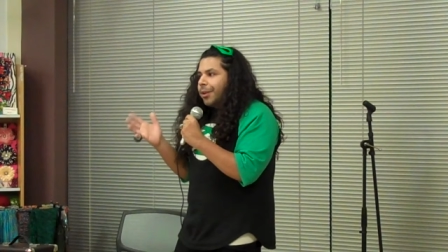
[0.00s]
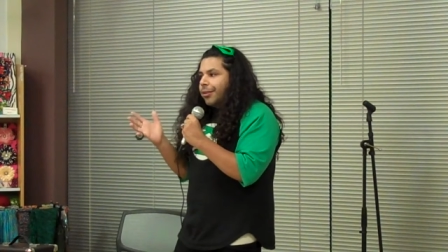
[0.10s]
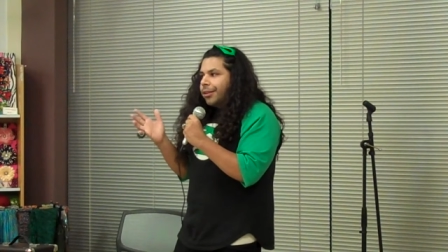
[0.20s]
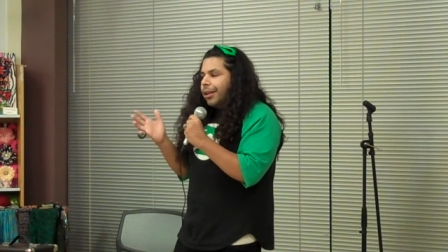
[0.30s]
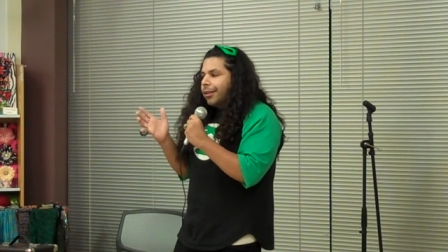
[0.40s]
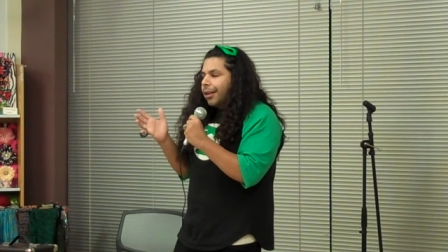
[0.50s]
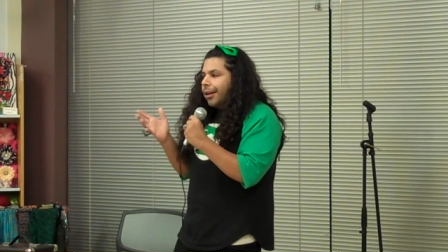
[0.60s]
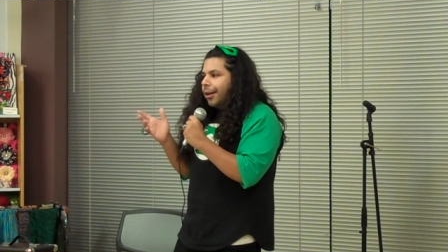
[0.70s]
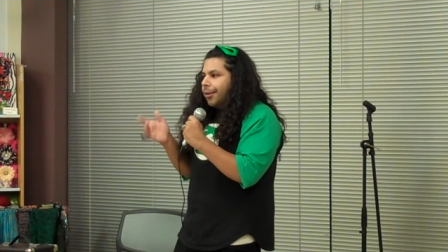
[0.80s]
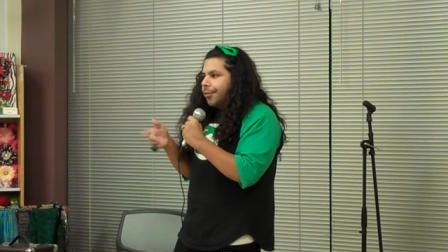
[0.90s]
plays
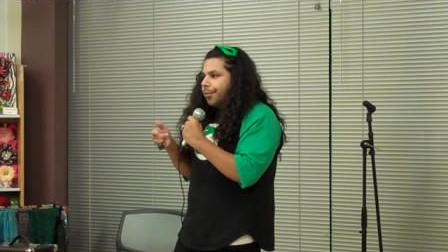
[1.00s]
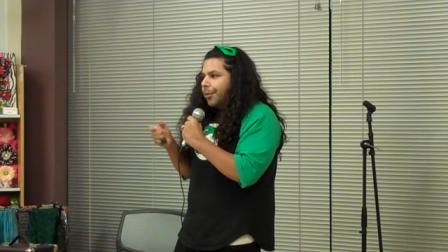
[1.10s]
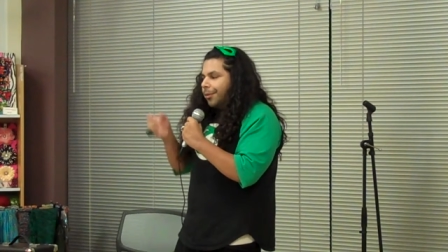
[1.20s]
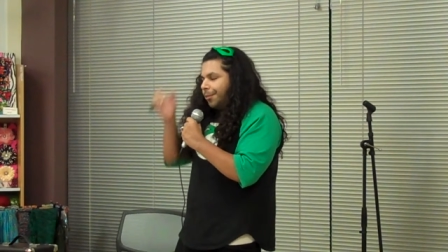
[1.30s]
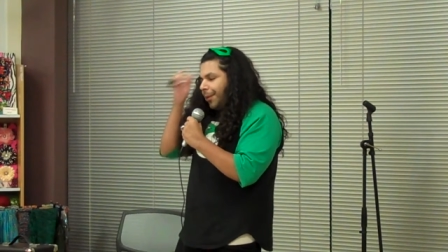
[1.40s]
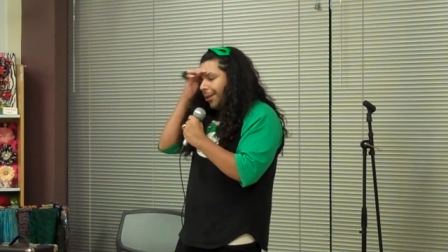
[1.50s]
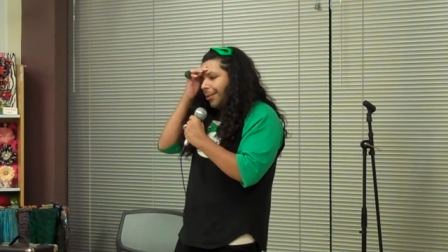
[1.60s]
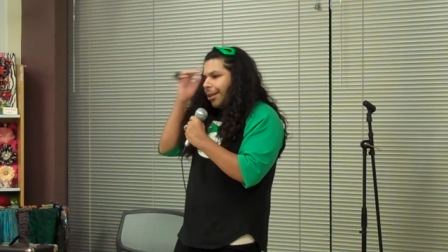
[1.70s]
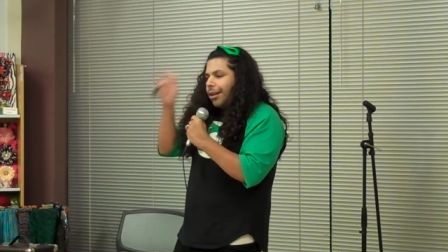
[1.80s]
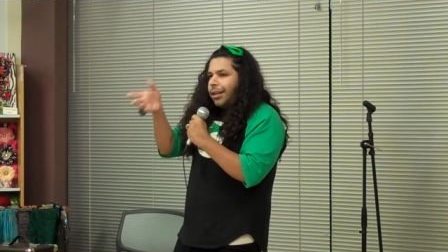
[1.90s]

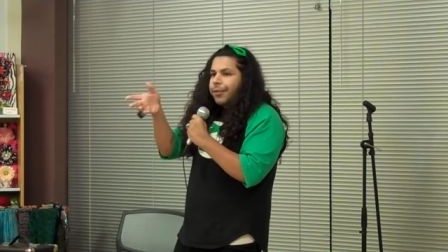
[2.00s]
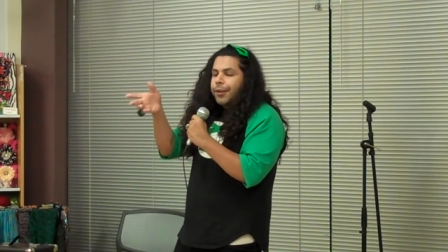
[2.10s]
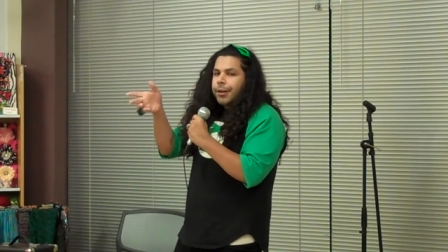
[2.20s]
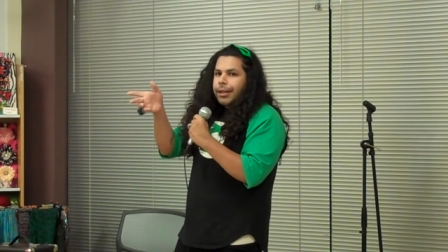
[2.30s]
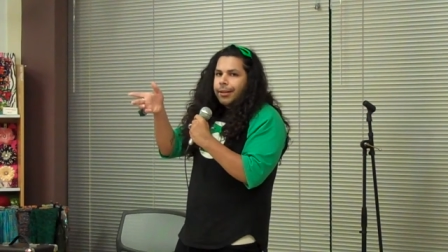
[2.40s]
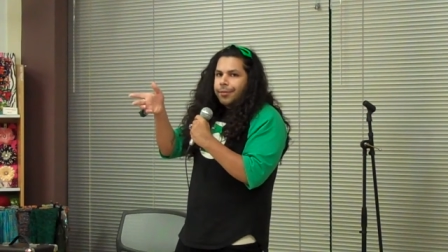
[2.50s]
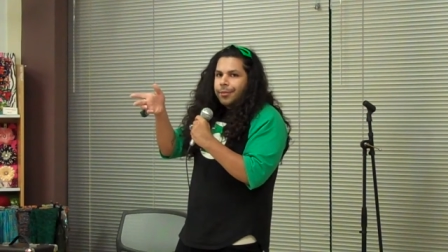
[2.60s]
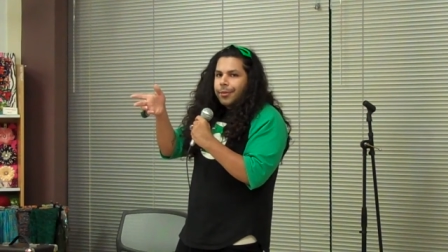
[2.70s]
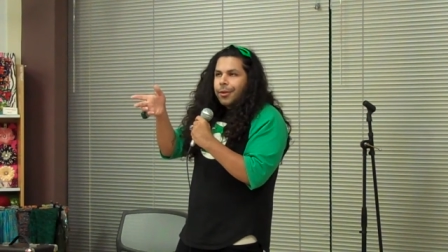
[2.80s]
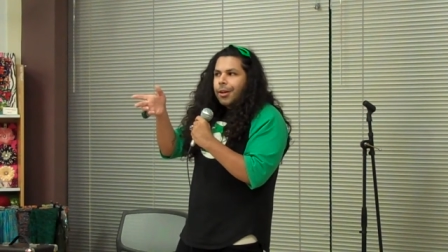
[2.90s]
Nick Fury.
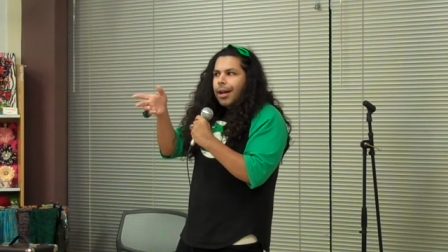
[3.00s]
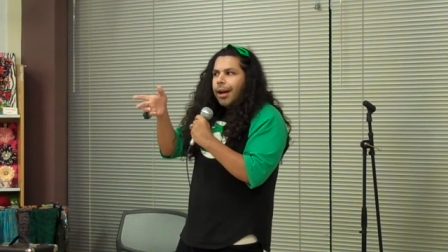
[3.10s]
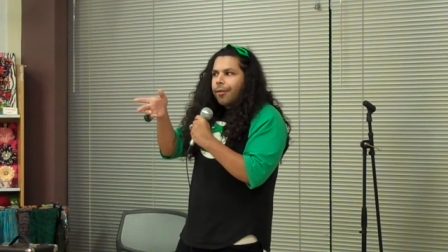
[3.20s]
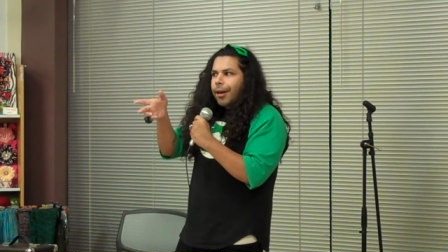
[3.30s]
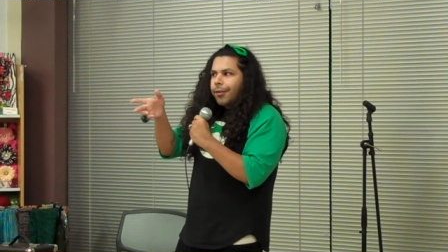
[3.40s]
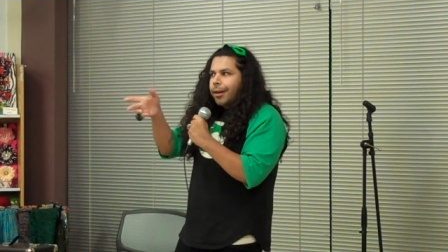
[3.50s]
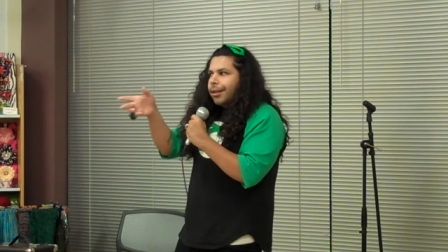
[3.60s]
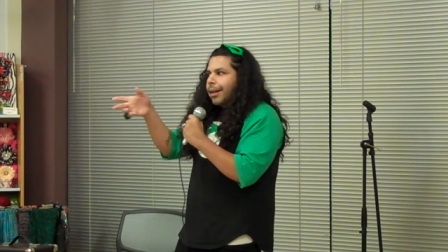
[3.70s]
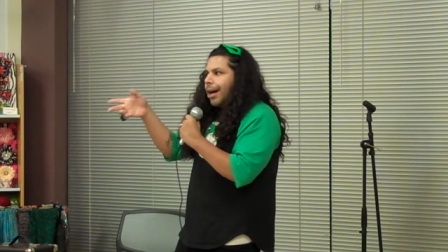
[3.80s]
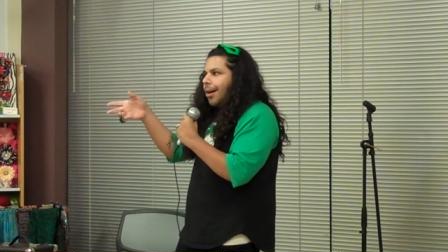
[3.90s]
However,
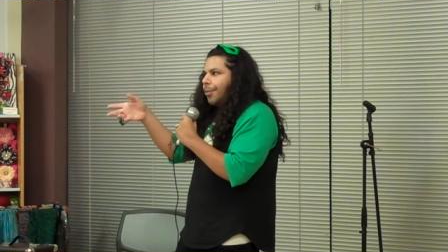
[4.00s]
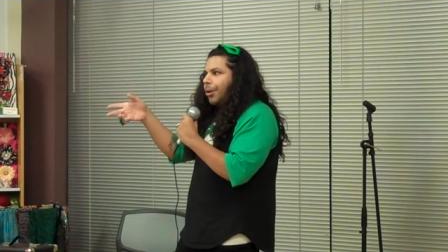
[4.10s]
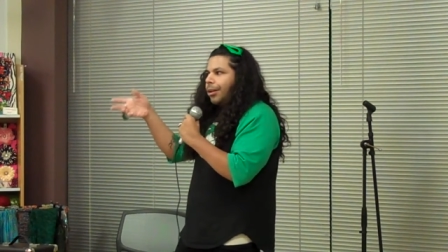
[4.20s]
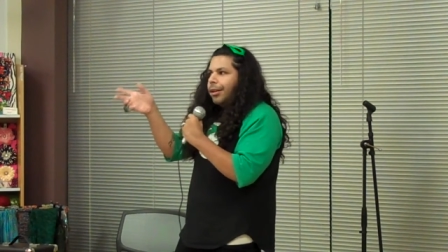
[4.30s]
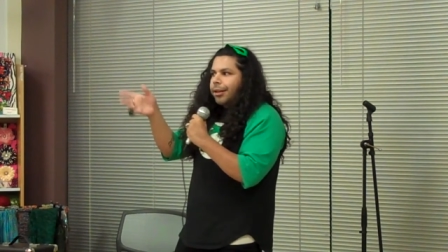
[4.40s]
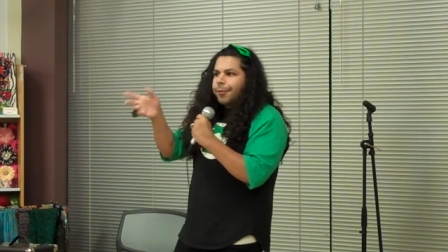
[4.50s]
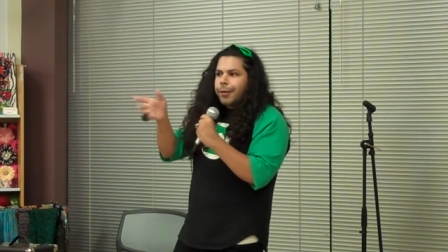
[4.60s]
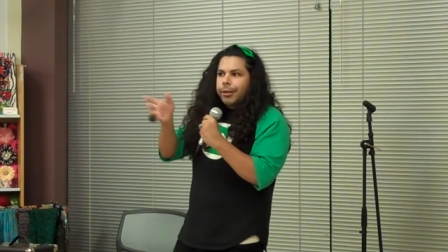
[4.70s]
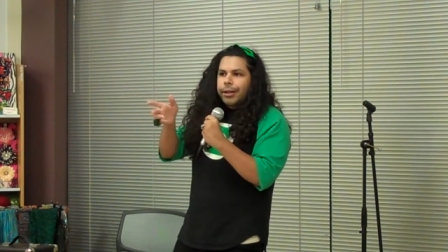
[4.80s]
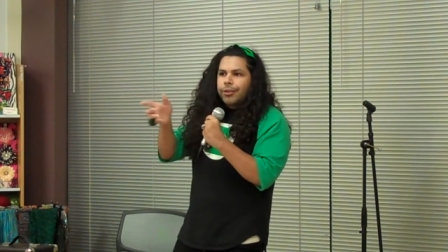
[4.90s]
in the comic book, Nick
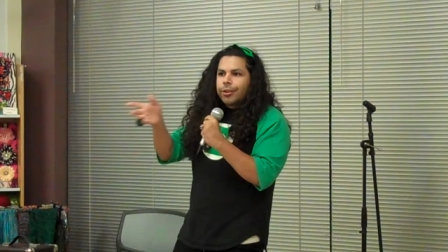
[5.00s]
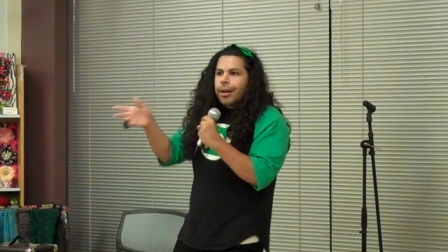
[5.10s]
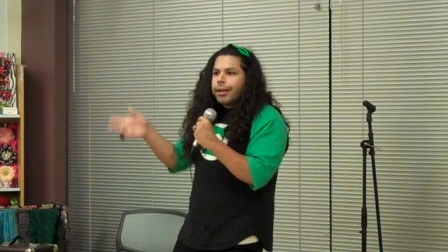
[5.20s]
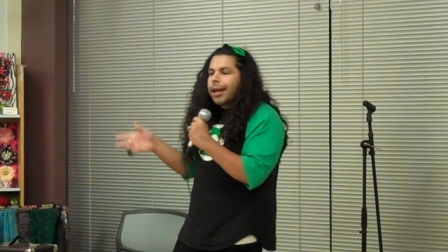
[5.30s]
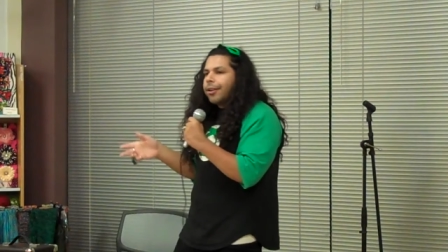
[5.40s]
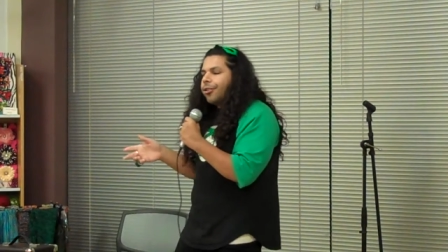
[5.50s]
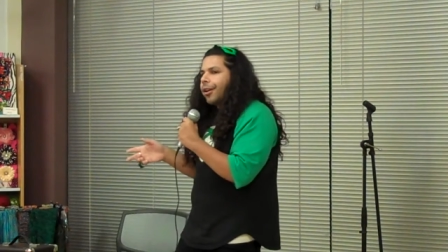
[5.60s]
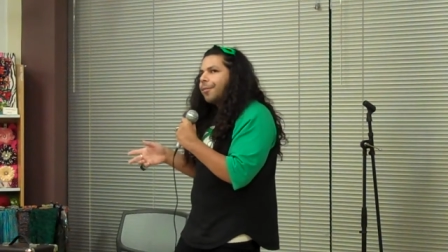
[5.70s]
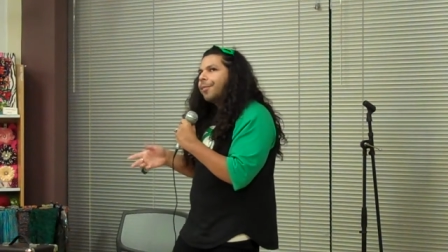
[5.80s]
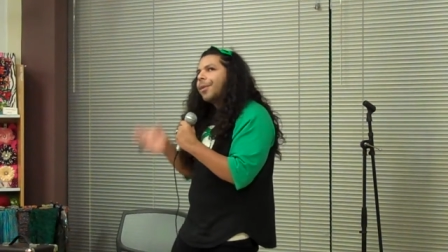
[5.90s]
Fury is
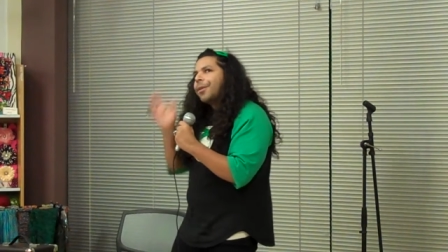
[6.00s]
Caucasian.